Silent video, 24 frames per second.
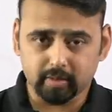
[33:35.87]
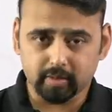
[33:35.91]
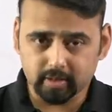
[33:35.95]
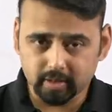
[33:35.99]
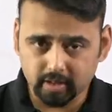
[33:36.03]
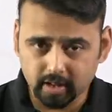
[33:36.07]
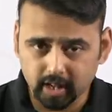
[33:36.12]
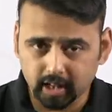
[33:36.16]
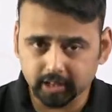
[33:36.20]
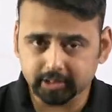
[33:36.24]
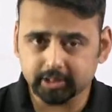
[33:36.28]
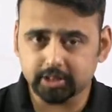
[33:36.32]

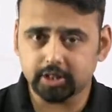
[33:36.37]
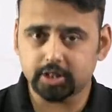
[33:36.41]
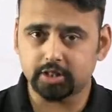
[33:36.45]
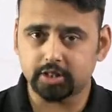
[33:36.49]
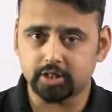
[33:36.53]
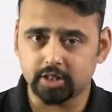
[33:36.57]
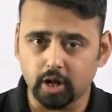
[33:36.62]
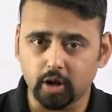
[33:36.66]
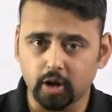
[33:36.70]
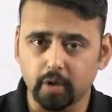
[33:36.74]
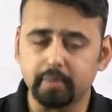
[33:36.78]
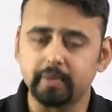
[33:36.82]
not
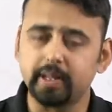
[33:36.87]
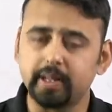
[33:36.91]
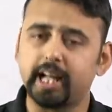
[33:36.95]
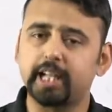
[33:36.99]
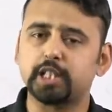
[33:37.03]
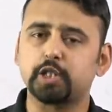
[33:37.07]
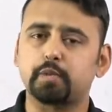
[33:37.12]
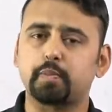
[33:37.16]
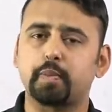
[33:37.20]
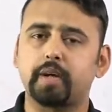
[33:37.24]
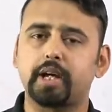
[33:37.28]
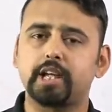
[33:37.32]
so
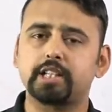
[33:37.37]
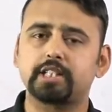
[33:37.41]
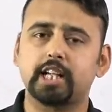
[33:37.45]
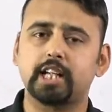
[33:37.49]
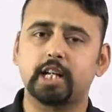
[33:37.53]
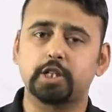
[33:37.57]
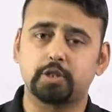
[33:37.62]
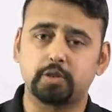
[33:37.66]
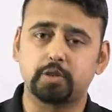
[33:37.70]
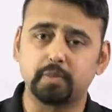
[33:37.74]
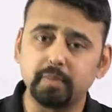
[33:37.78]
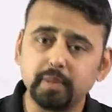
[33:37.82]
blank space
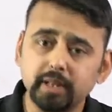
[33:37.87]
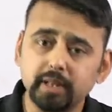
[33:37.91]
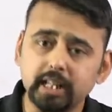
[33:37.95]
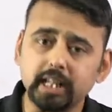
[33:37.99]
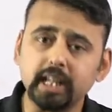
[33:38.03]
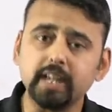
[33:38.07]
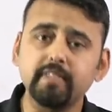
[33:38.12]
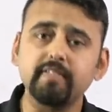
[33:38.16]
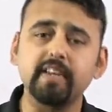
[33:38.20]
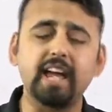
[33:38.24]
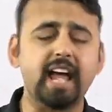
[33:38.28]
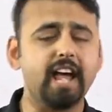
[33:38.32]
as to
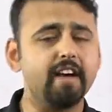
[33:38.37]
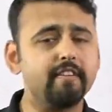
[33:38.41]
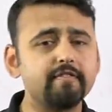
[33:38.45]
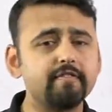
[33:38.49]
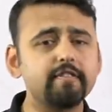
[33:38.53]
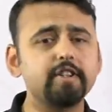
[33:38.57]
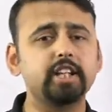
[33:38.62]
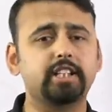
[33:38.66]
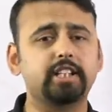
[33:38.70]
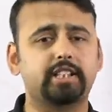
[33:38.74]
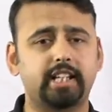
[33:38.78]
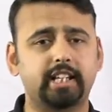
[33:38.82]
believe
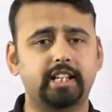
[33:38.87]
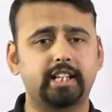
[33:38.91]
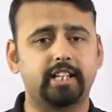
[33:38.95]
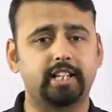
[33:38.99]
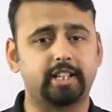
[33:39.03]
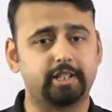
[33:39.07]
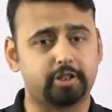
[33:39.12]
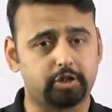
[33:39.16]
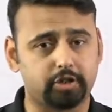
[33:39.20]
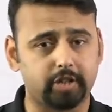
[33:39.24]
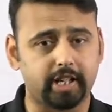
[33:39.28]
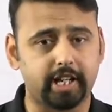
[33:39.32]
everything he
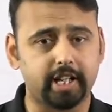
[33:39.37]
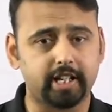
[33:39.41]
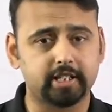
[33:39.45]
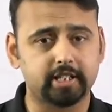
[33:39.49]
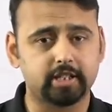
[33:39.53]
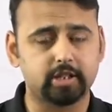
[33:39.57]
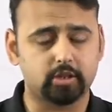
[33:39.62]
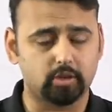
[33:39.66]
says.